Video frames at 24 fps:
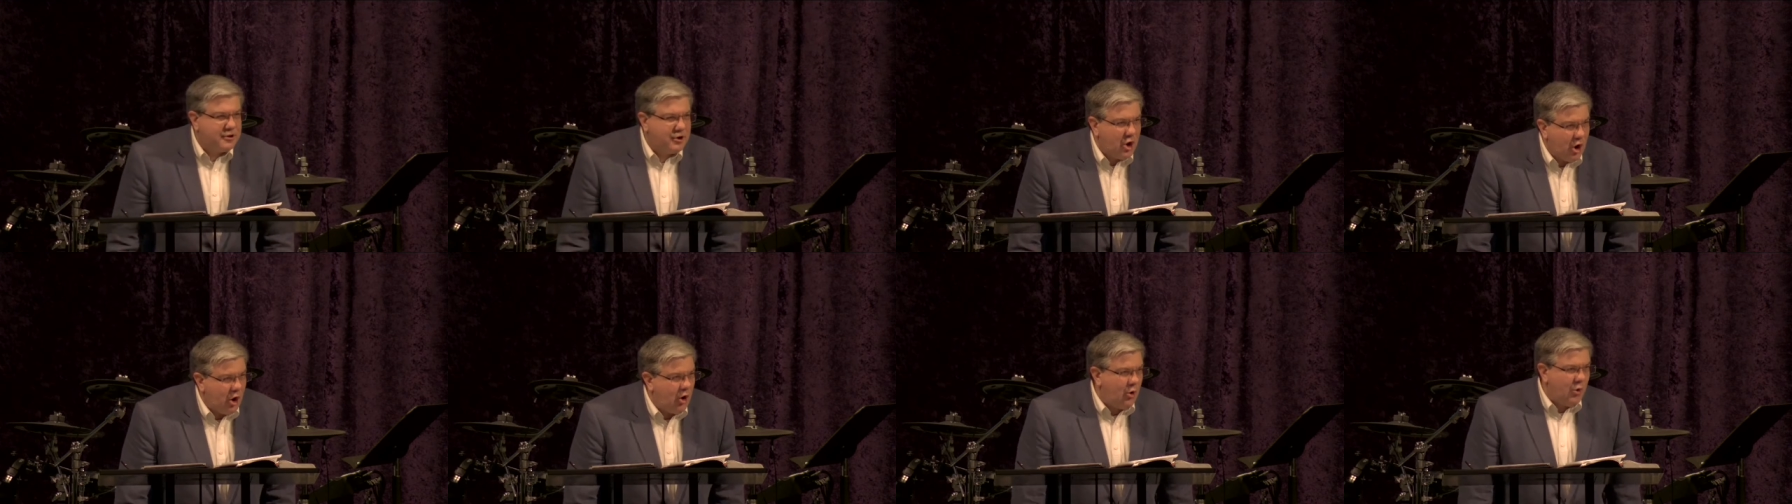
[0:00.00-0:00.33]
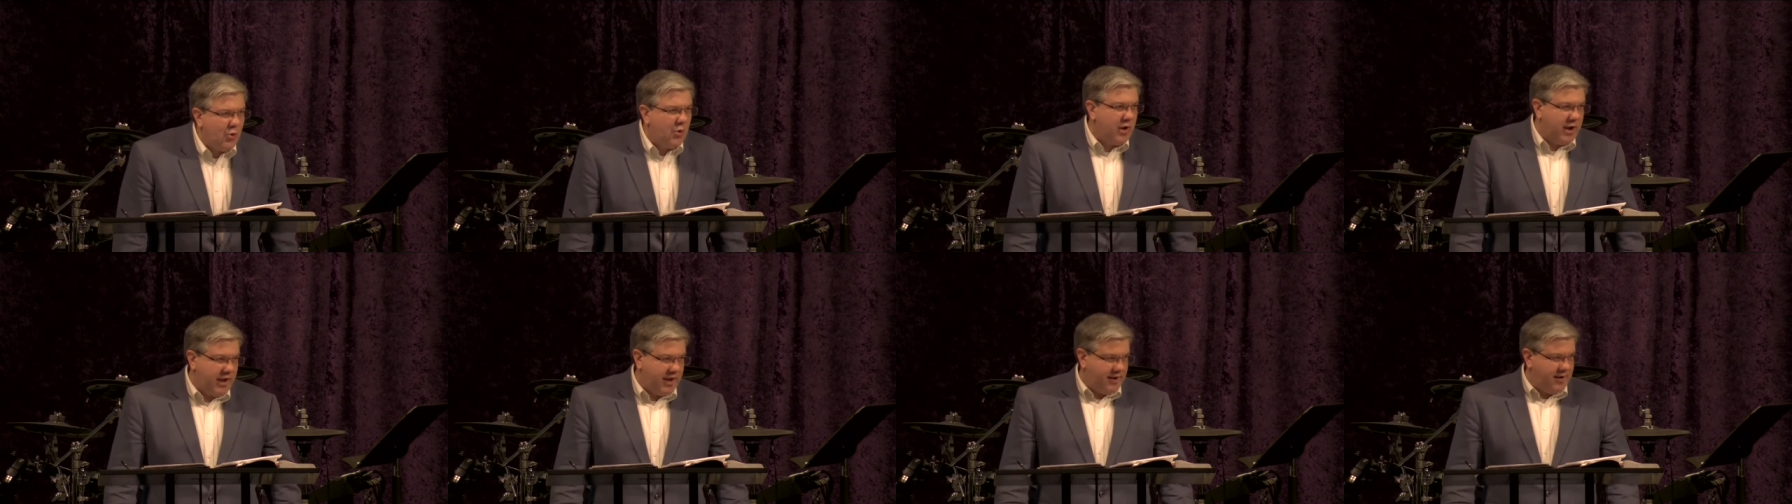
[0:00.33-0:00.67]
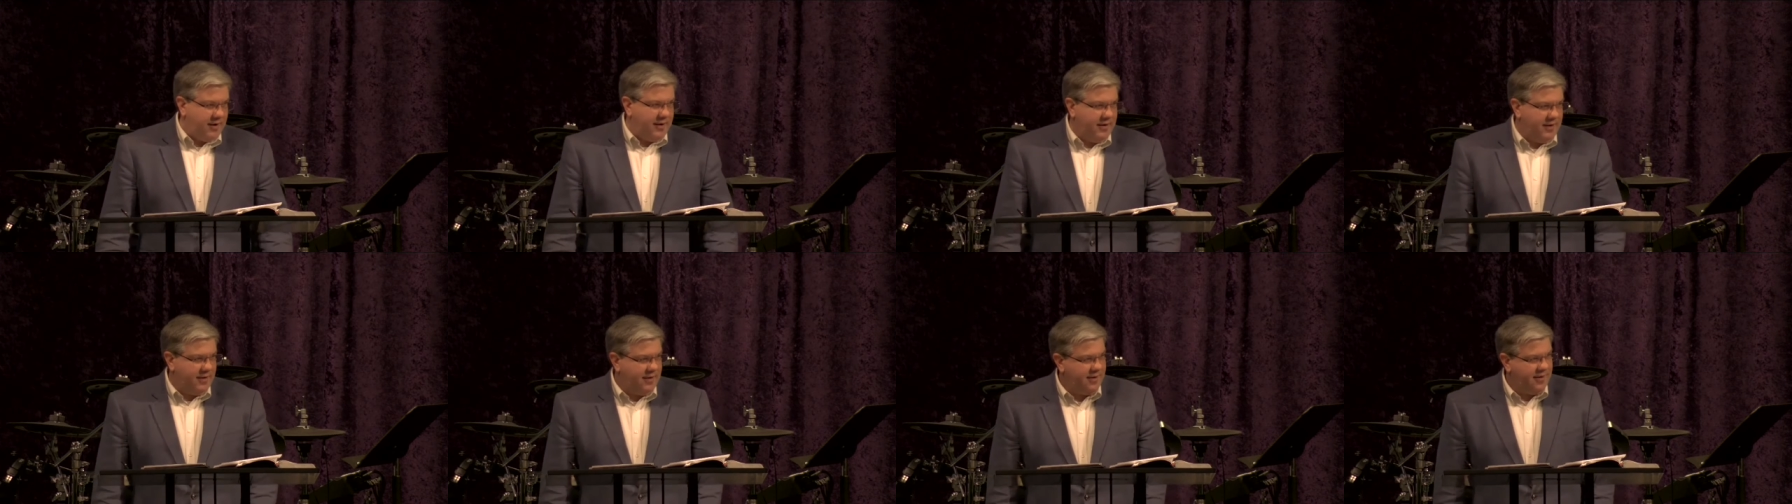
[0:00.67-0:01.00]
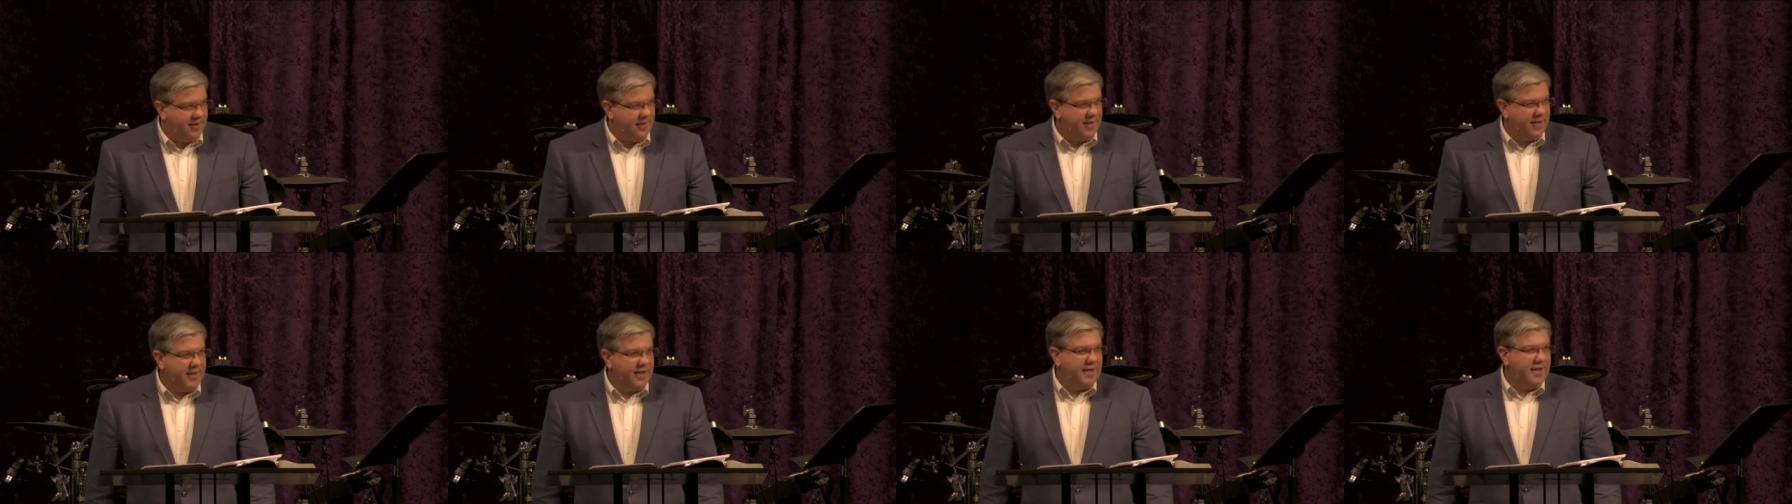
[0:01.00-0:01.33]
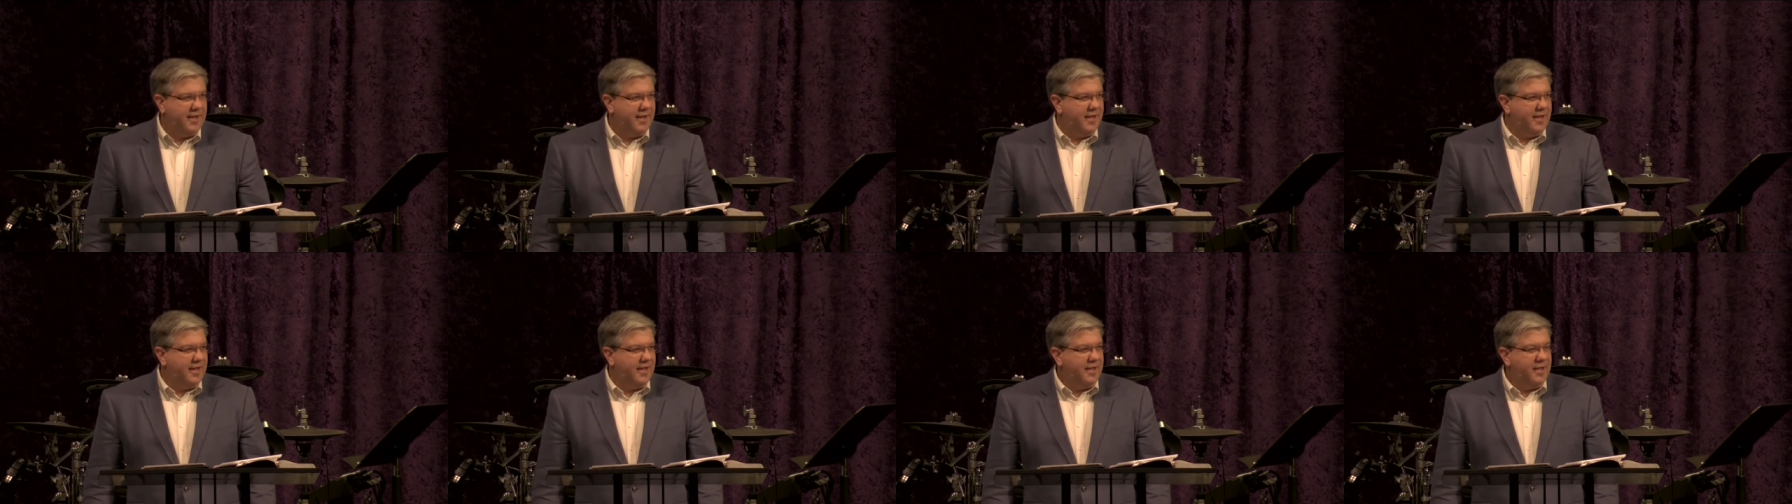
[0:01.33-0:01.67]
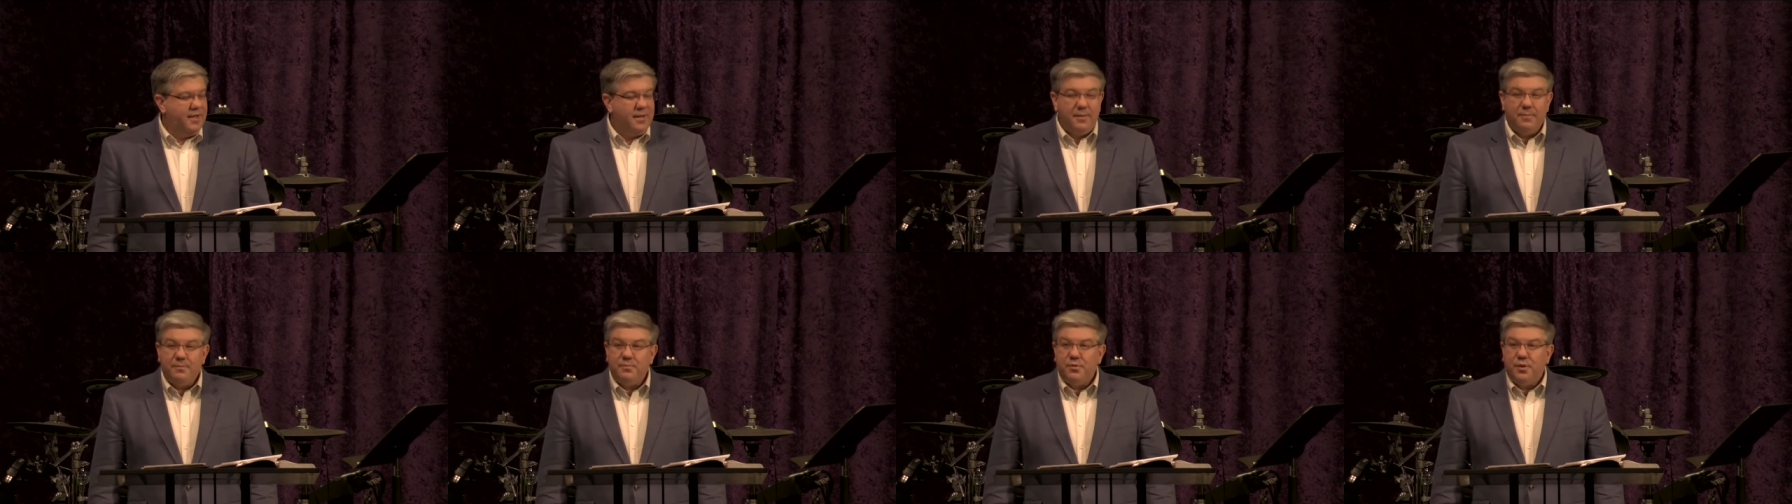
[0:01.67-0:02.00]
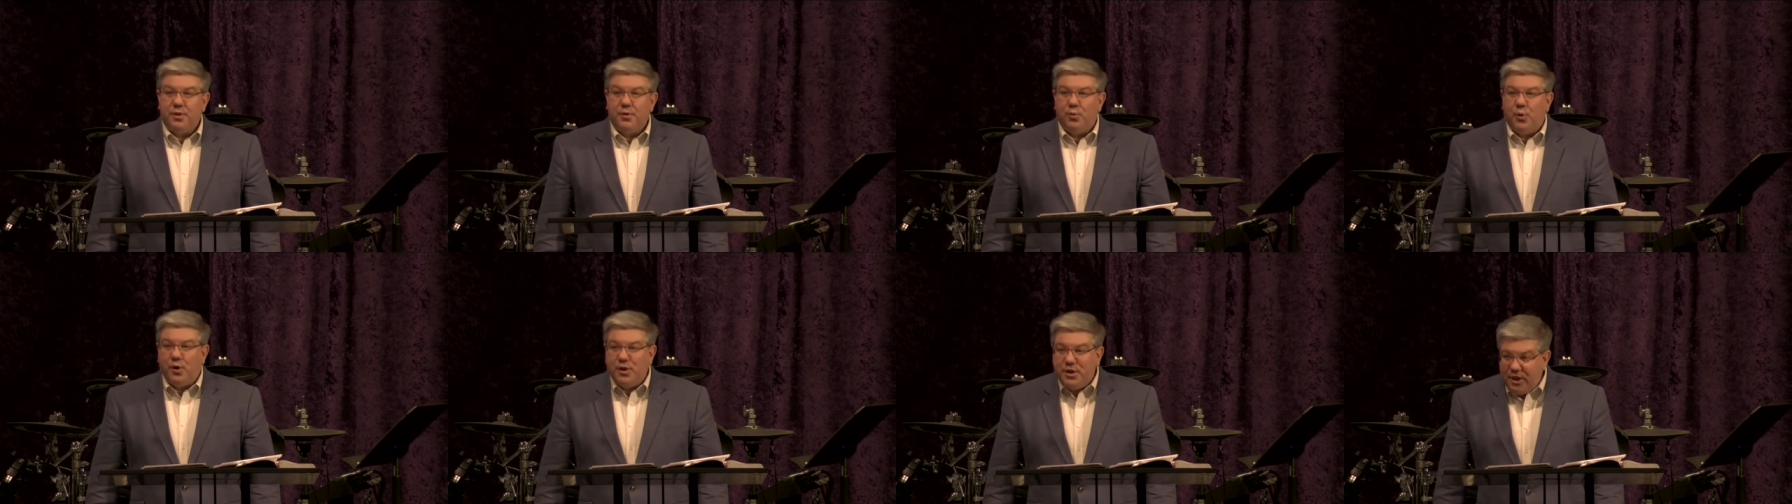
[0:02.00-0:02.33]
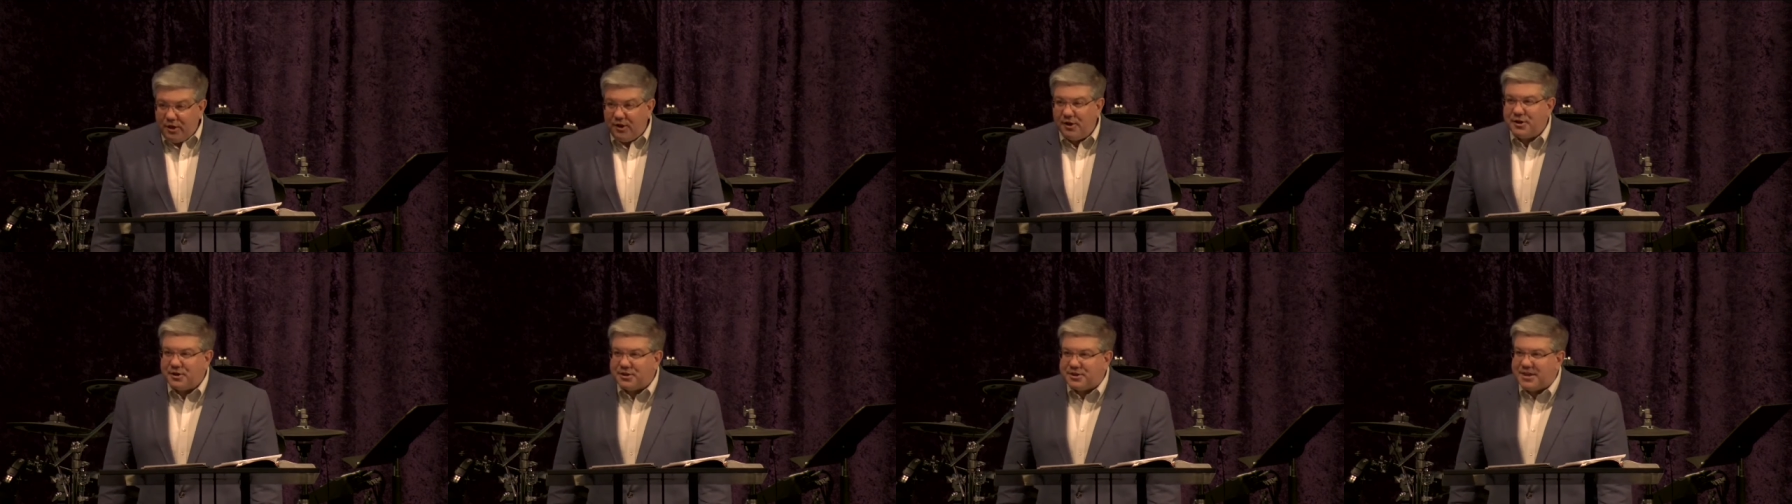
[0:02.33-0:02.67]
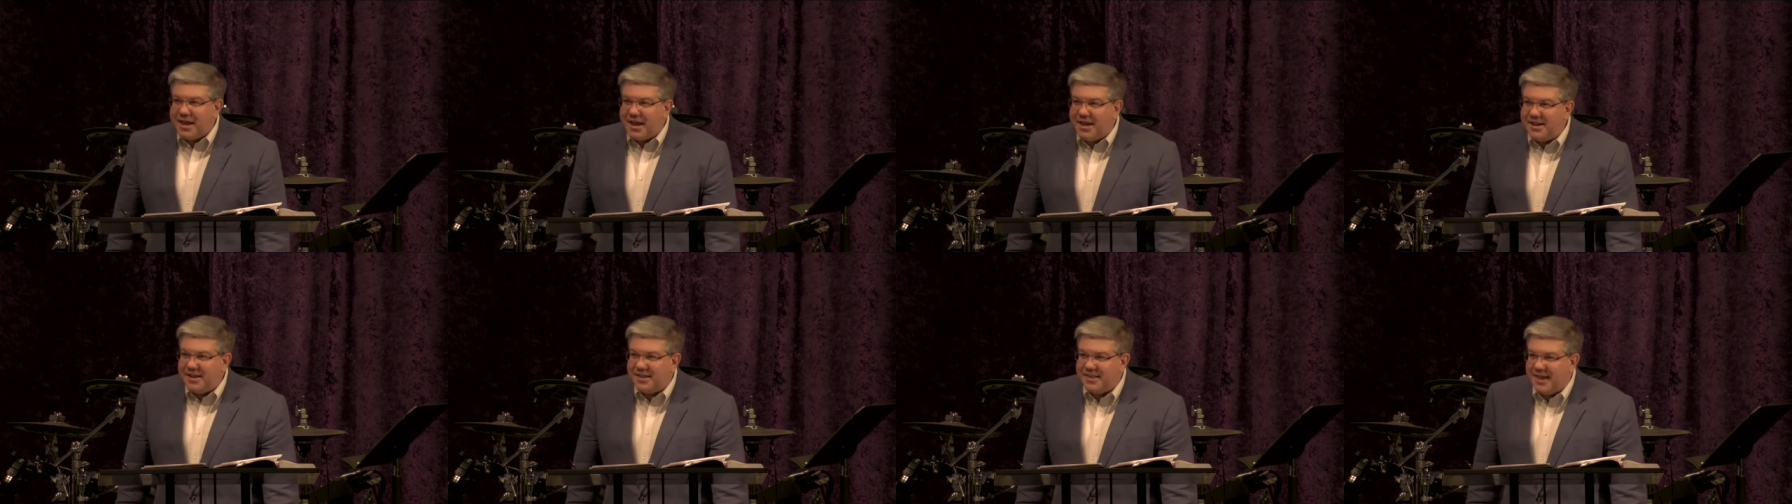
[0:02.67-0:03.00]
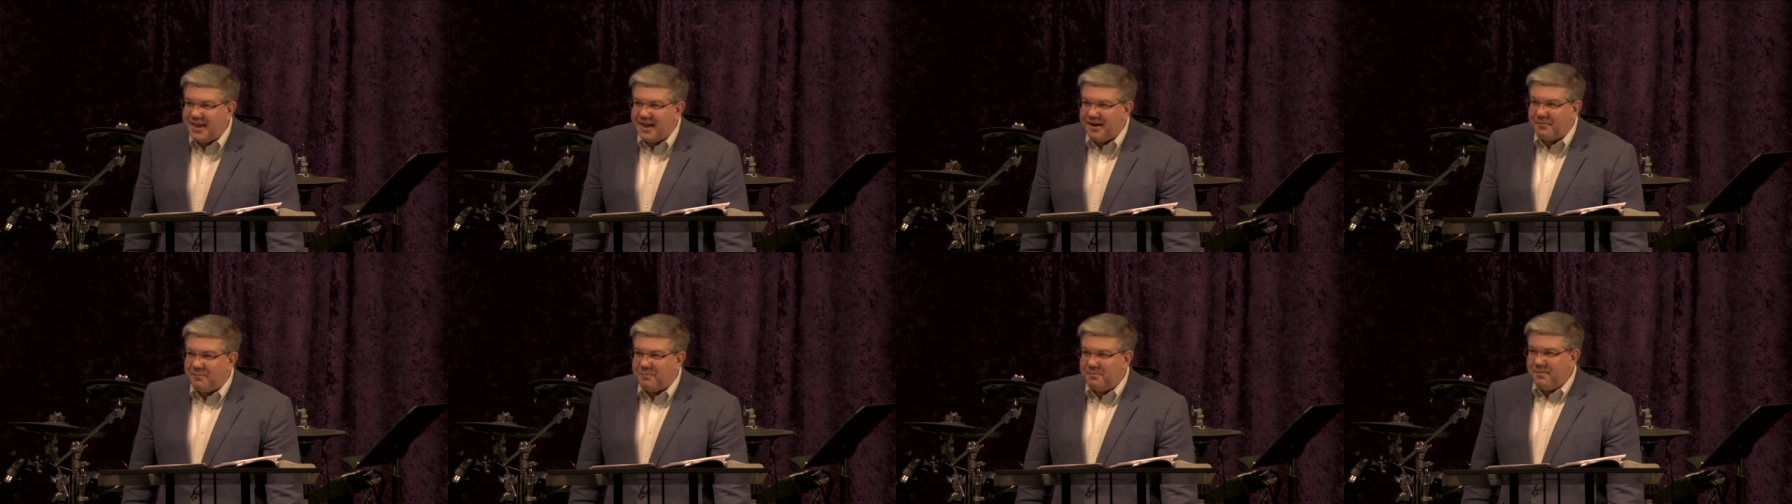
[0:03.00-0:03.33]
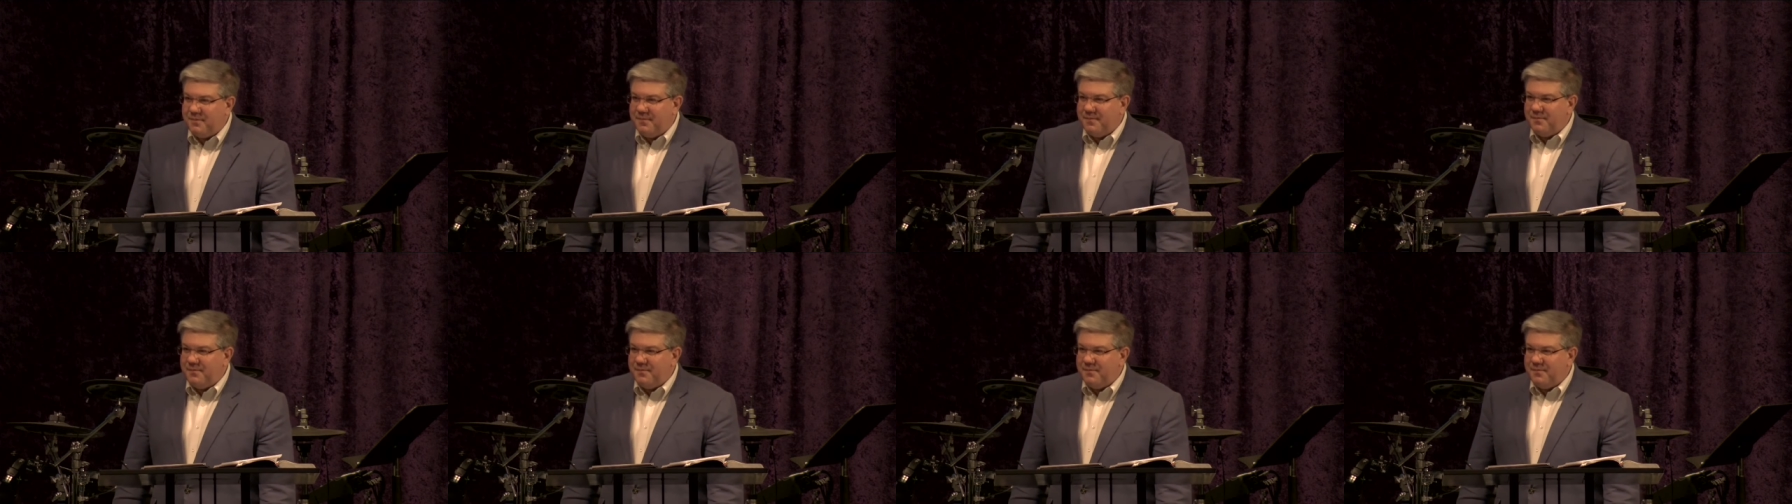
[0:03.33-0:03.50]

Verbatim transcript: going? What are you going to say to them?